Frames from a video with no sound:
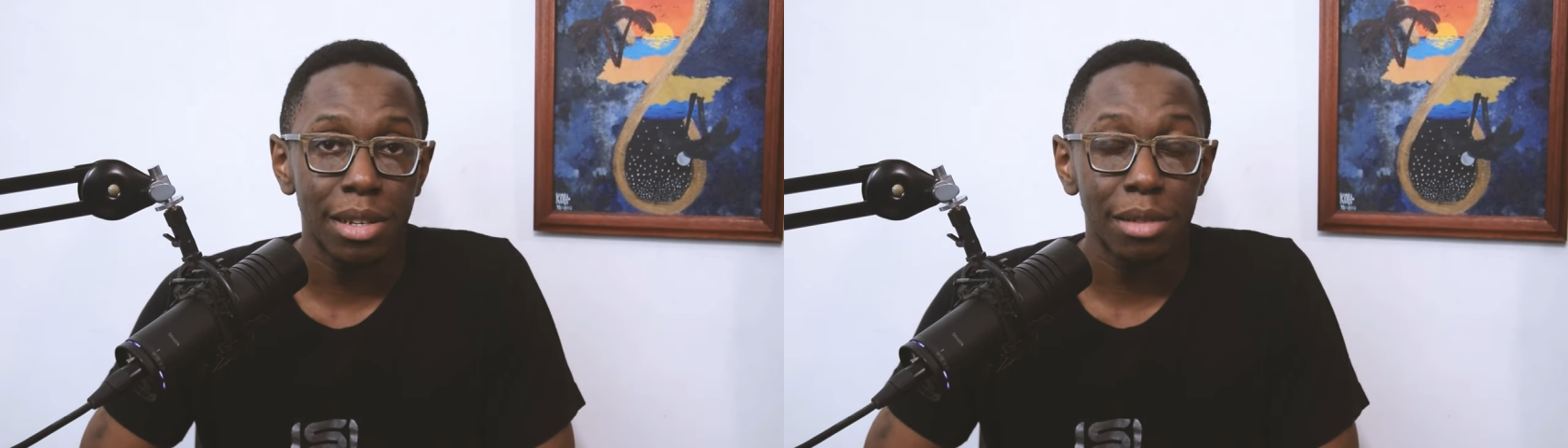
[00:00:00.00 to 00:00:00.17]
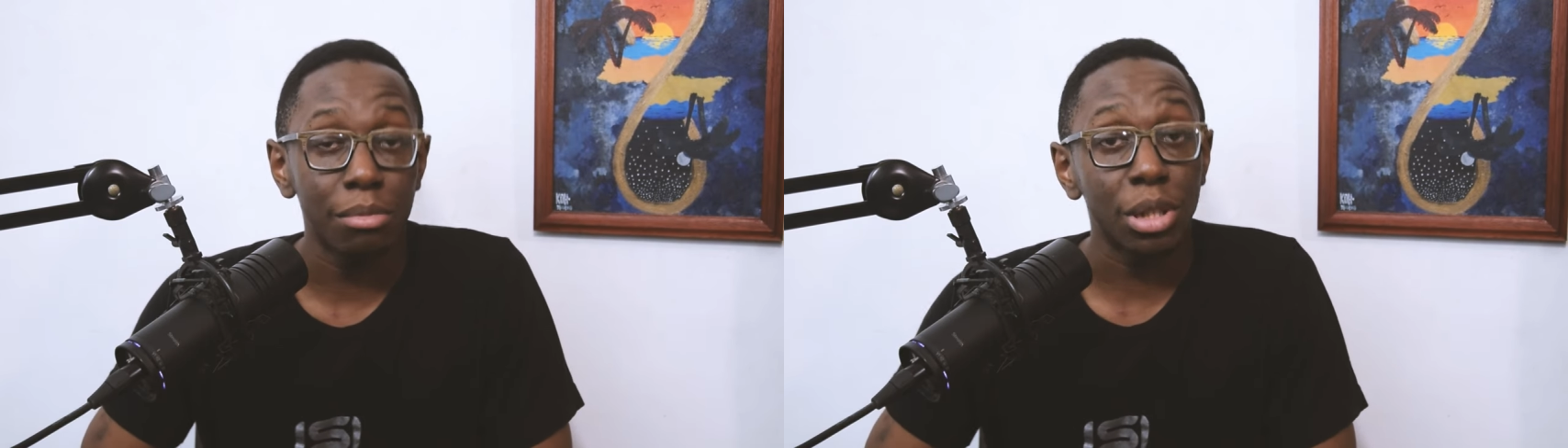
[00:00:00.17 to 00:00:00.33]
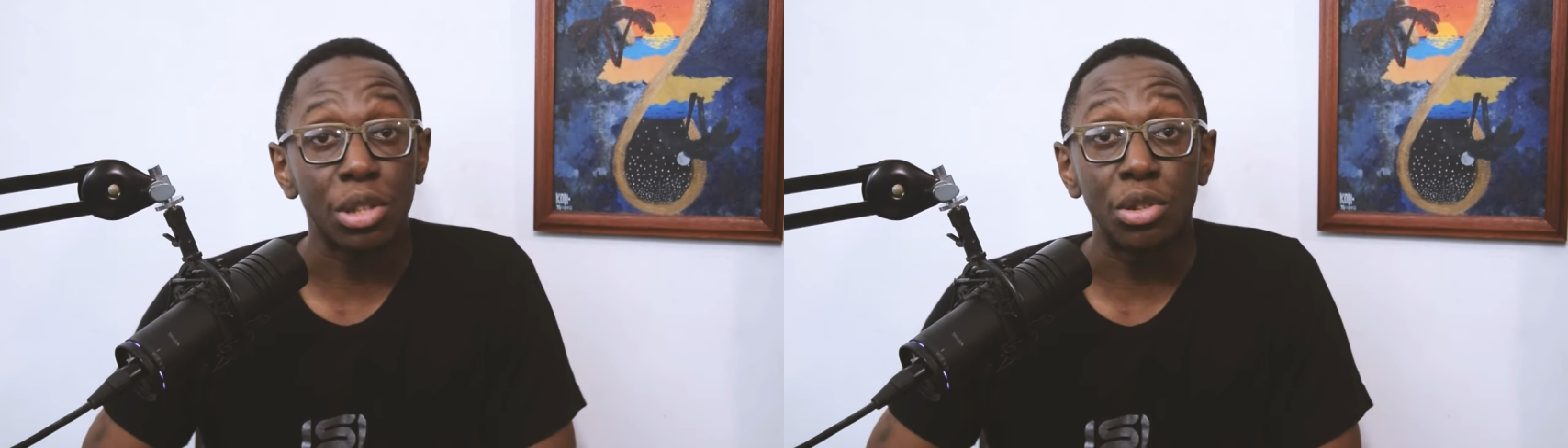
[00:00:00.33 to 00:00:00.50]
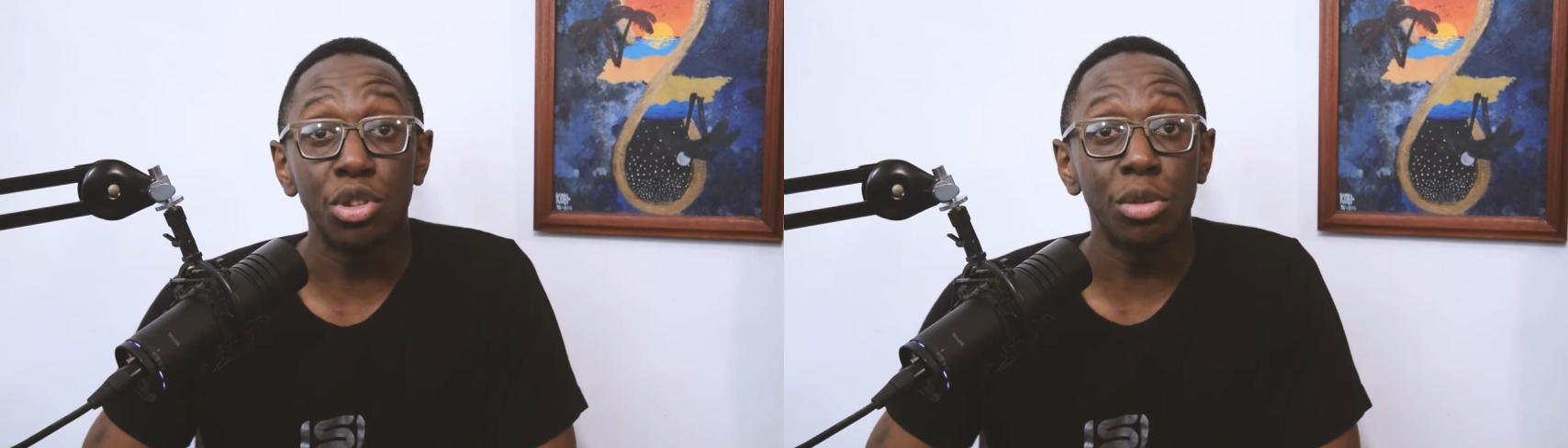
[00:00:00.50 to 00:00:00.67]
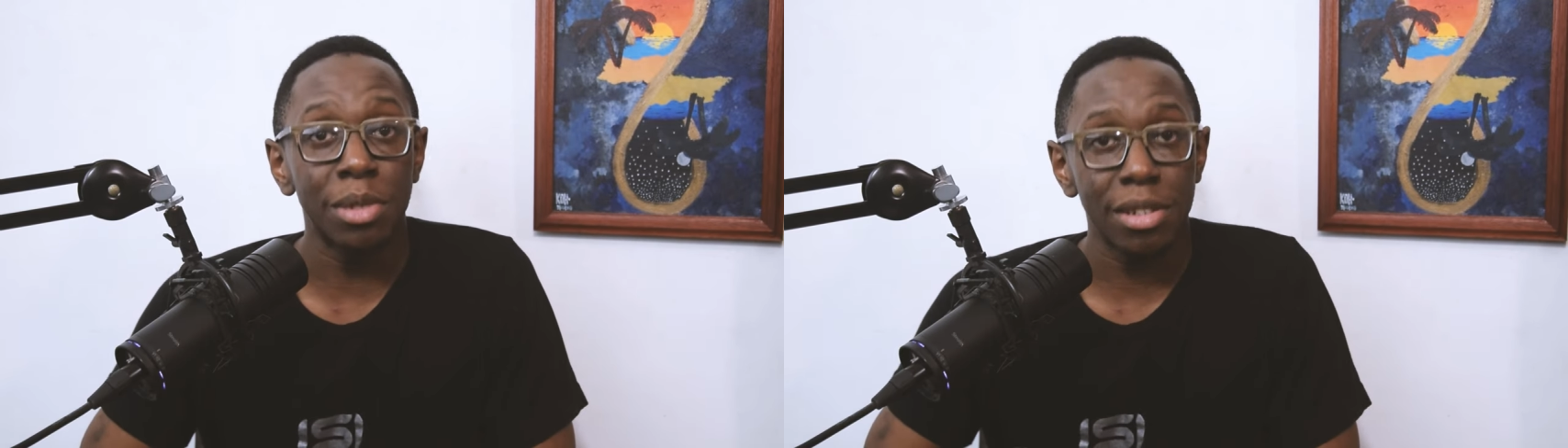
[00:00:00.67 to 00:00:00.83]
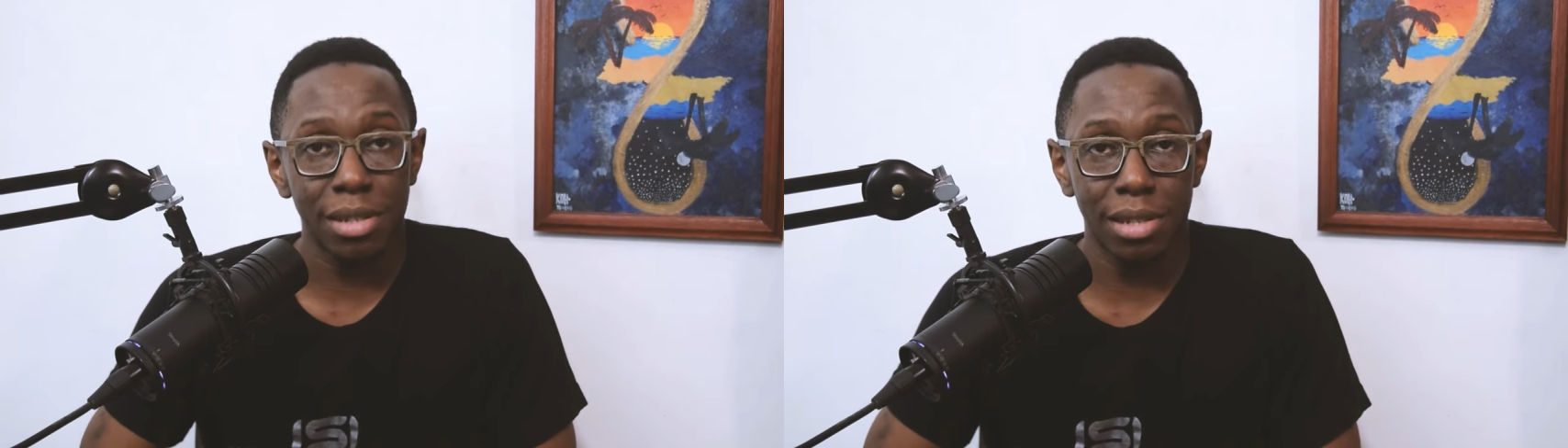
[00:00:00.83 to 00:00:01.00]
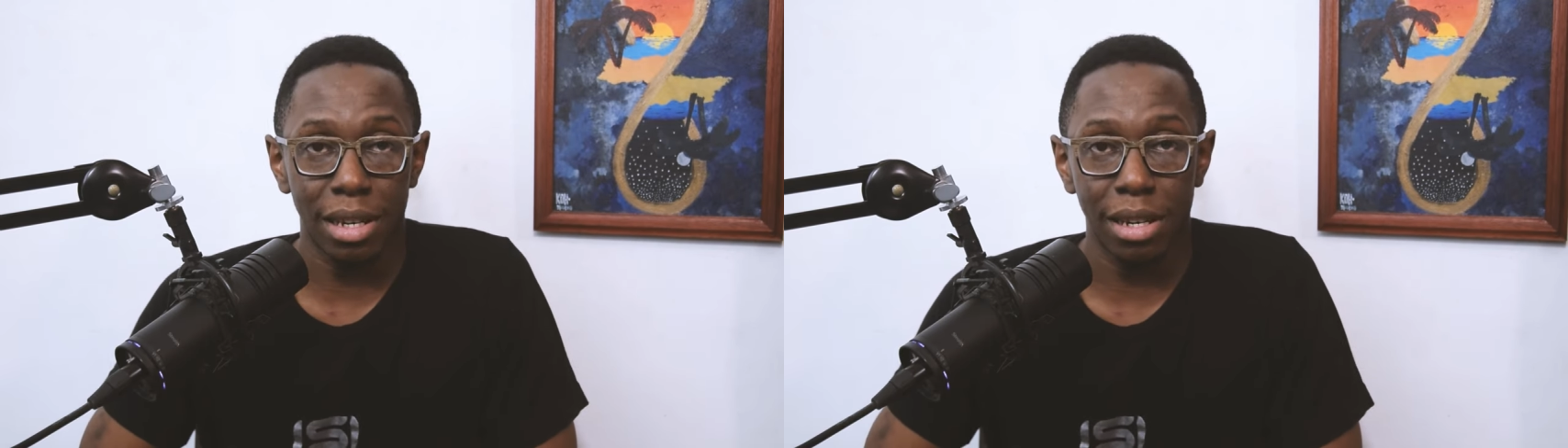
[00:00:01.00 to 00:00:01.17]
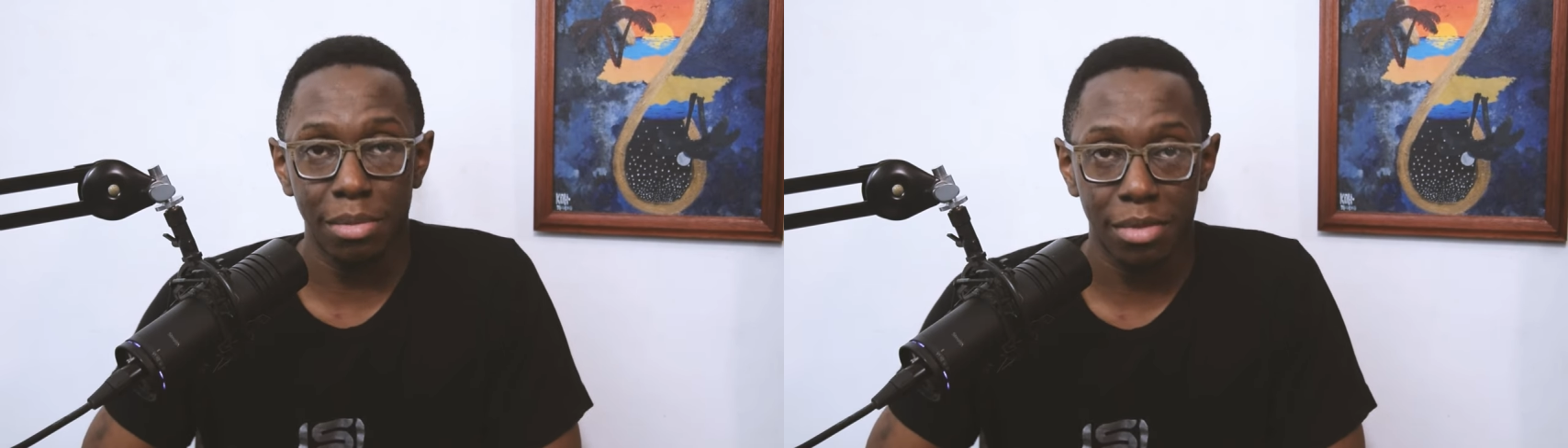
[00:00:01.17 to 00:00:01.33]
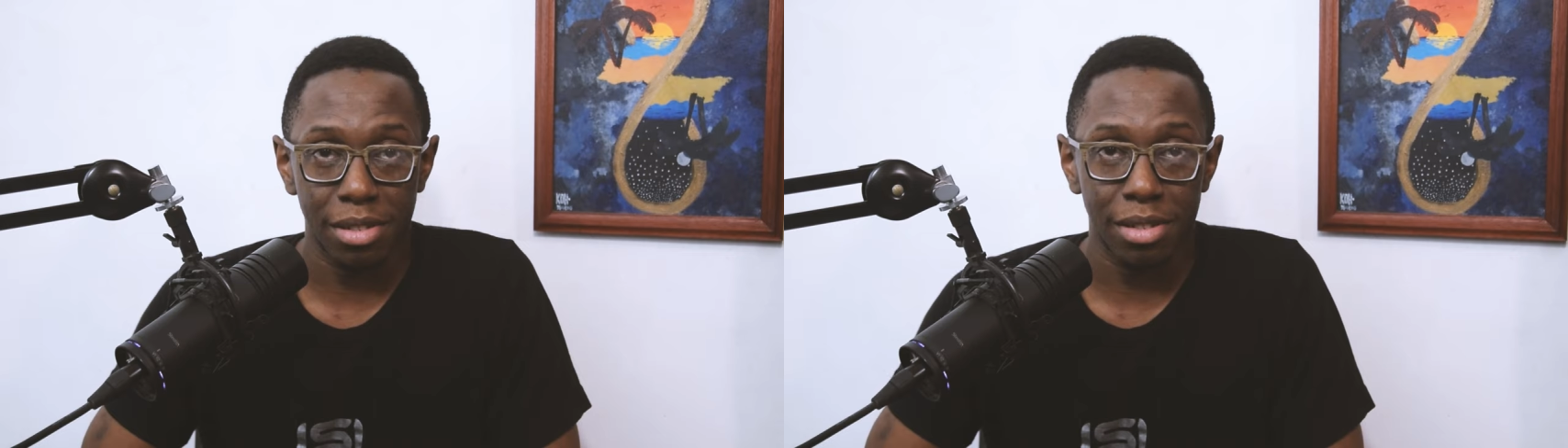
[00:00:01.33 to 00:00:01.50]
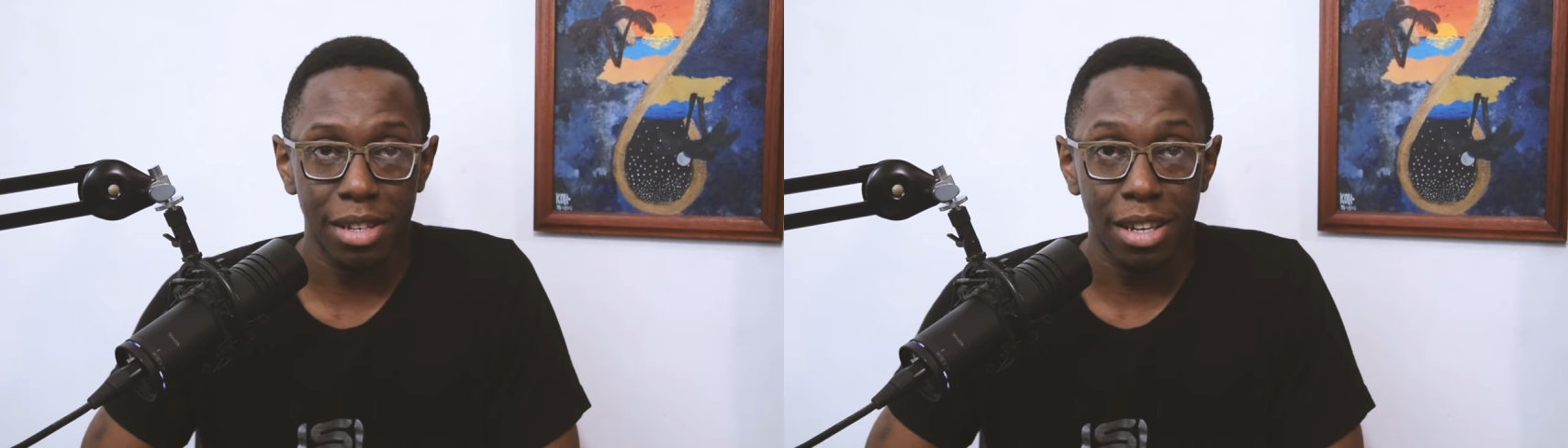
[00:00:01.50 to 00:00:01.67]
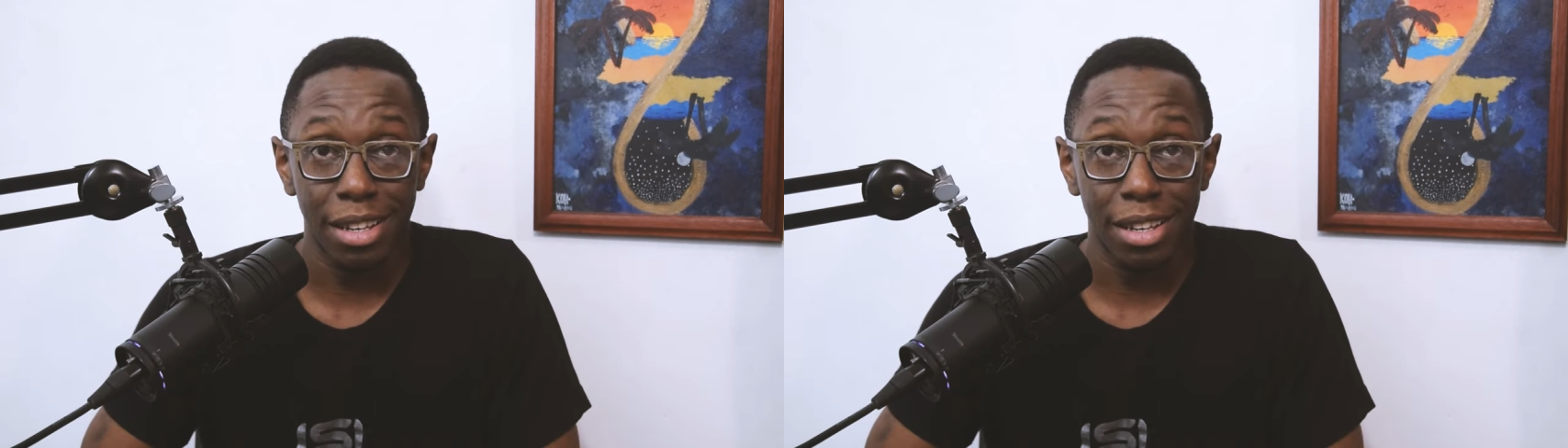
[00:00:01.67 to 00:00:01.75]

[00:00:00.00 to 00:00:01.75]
but numerous times.